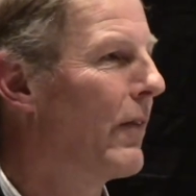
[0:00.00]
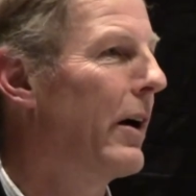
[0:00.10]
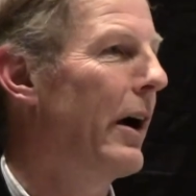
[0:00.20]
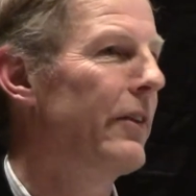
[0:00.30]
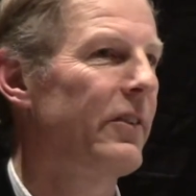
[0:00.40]
of
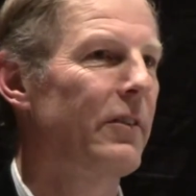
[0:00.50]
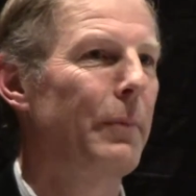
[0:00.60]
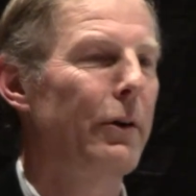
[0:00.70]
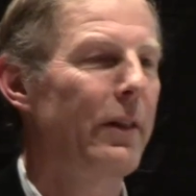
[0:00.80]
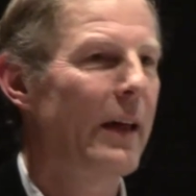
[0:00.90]
our house is
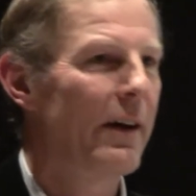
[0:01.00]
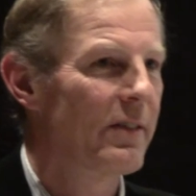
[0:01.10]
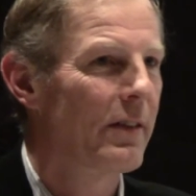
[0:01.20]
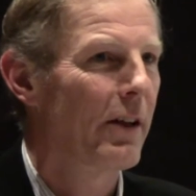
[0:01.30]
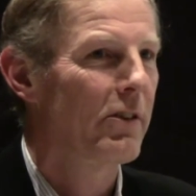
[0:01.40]
about one
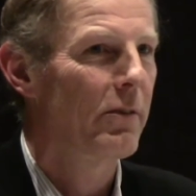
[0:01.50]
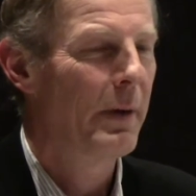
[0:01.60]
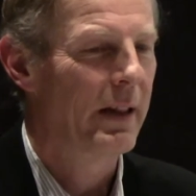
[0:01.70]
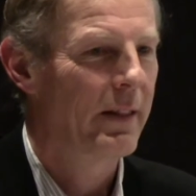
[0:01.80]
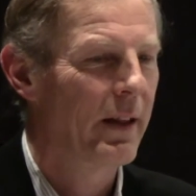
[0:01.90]
thousand dollars a
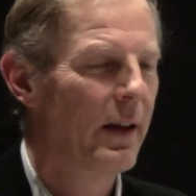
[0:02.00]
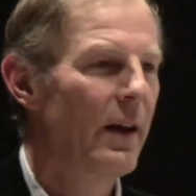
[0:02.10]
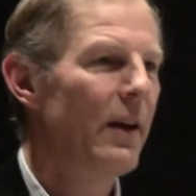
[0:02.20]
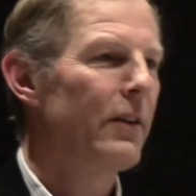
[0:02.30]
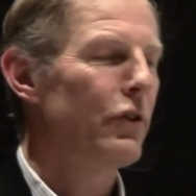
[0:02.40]
month.
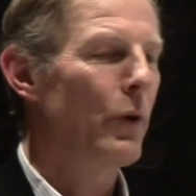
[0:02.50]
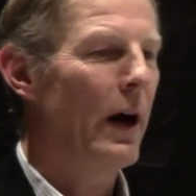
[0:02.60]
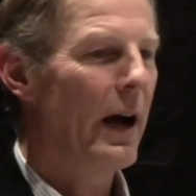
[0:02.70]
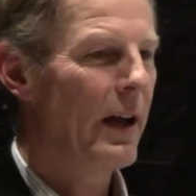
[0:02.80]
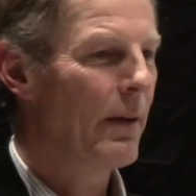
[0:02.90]
So
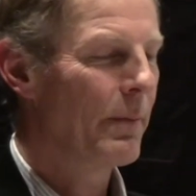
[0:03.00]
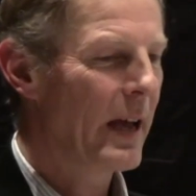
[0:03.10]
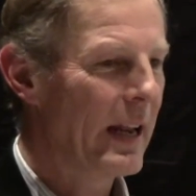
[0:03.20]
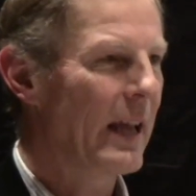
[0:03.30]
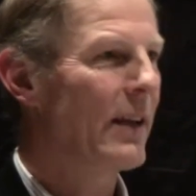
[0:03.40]
I am
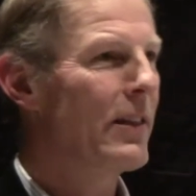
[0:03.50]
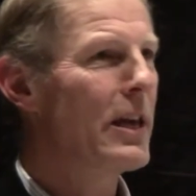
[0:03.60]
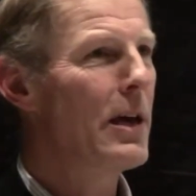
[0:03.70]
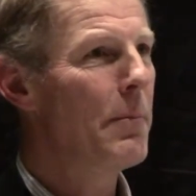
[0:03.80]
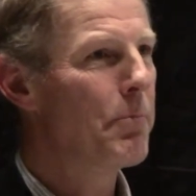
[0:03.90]
getting
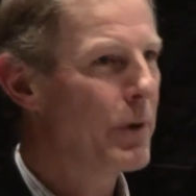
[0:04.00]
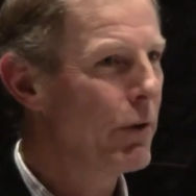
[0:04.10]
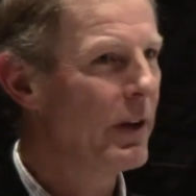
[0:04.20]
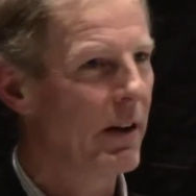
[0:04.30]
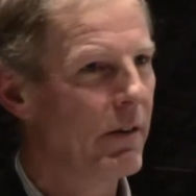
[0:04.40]
the
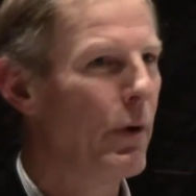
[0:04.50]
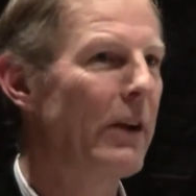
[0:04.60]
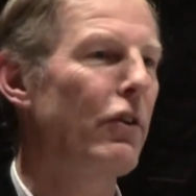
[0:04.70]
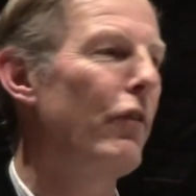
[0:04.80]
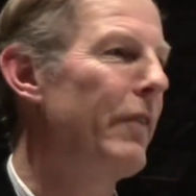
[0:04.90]
imputed
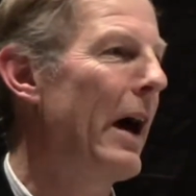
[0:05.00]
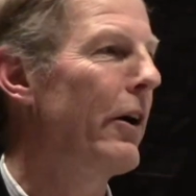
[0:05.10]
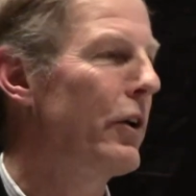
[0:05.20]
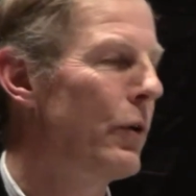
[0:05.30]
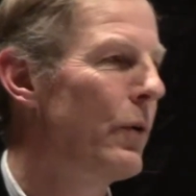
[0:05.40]
rental
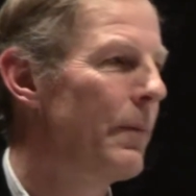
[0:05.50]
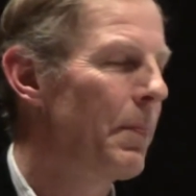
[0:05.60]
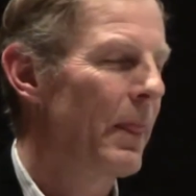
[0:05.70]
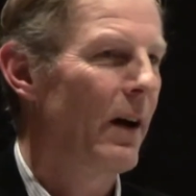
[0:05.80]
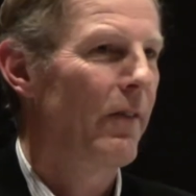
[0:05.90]
value
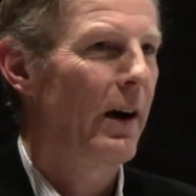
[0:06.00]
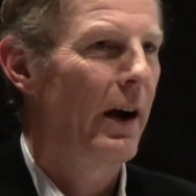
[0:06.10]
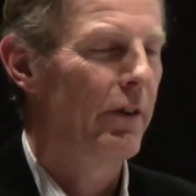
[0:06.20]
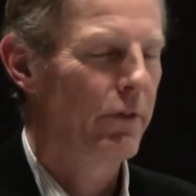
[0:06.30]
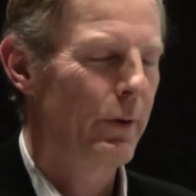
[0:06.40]
of our
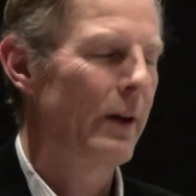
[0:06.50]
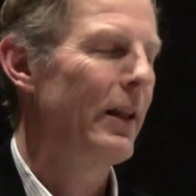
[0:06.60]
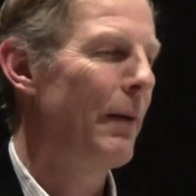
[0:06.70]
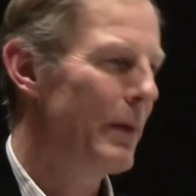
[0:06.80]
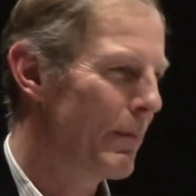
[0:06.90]
house. Well,
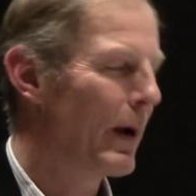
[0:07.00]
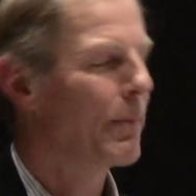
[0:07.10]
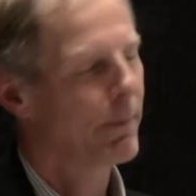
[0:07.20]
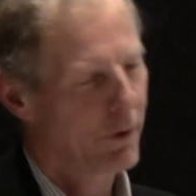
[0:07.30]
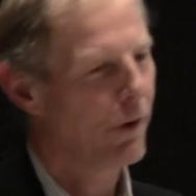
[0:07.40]
not me,
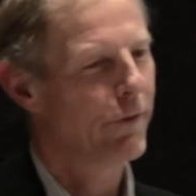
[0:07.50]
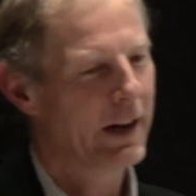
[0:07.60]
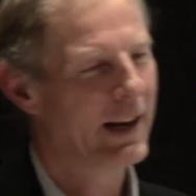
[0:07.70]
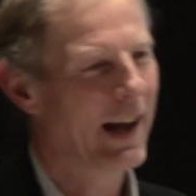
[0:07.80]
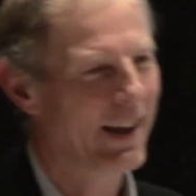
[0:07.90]
my
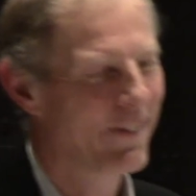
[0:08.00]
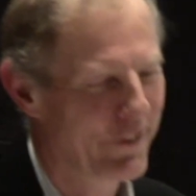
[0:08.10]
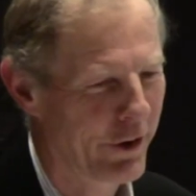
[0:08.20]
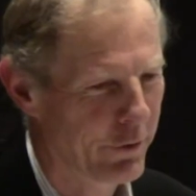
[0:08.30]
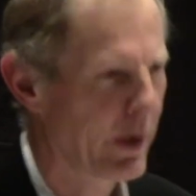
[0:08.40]
girlfriend and I.
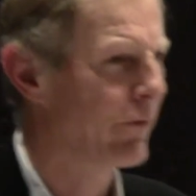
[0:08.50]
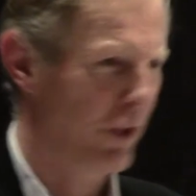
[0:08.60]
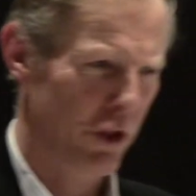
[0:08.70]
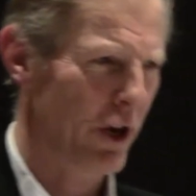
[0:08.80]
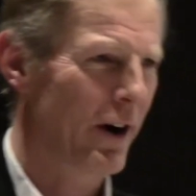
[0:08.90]
Of course, we have
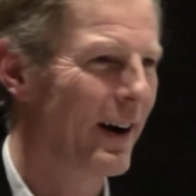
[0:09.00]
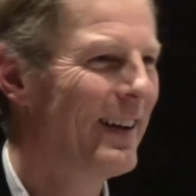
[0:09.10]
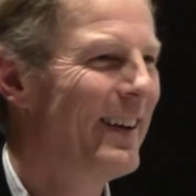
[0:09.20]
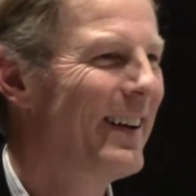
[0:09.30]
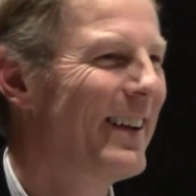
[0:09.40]
to share.
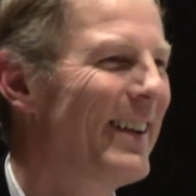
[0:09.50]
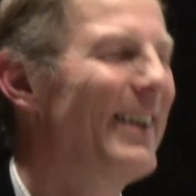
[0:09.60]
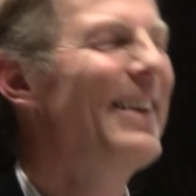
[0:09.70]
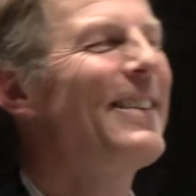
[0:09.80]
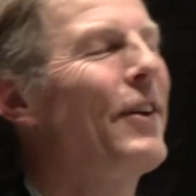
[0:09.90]

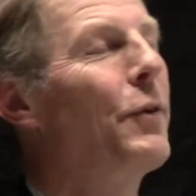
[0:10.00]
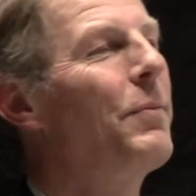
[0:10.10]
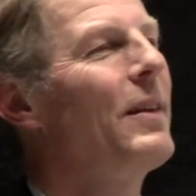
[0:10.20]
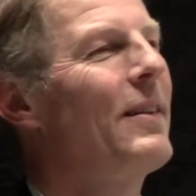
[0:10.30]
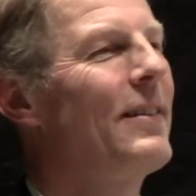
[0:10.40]

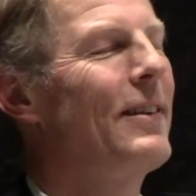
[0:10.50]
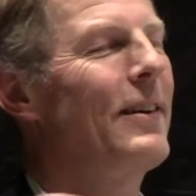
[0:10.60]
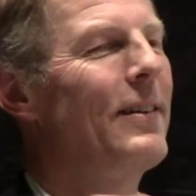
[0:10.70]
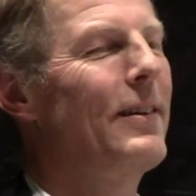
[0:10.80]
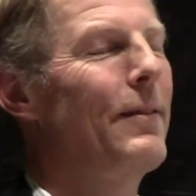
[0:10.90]
So
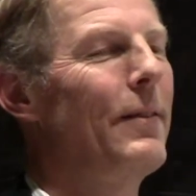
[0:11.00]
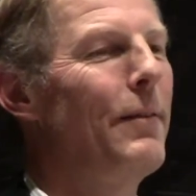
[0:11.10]
the, the